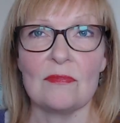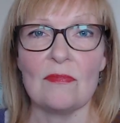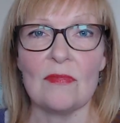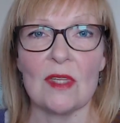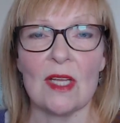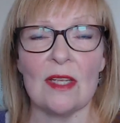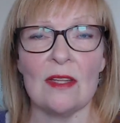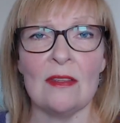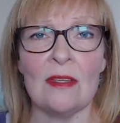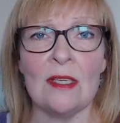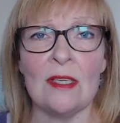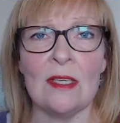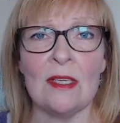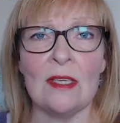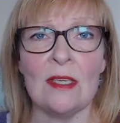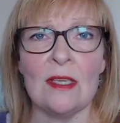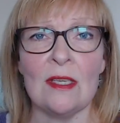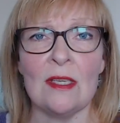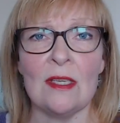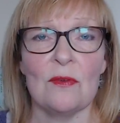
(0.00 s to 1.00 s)
I think
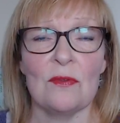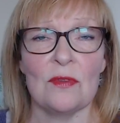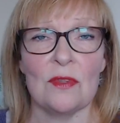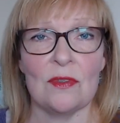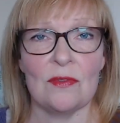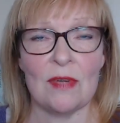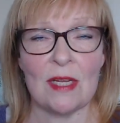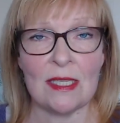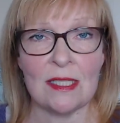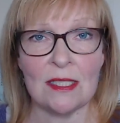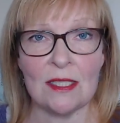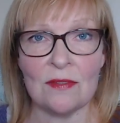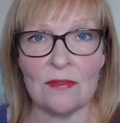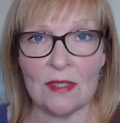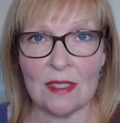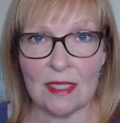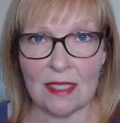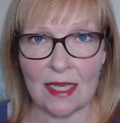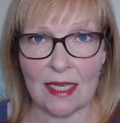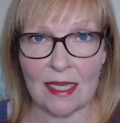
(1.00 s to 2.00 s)
for the rest of the
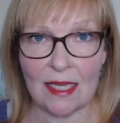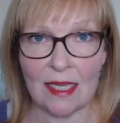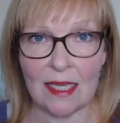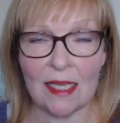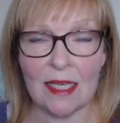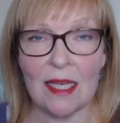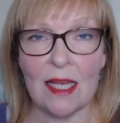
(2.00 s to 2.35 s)
year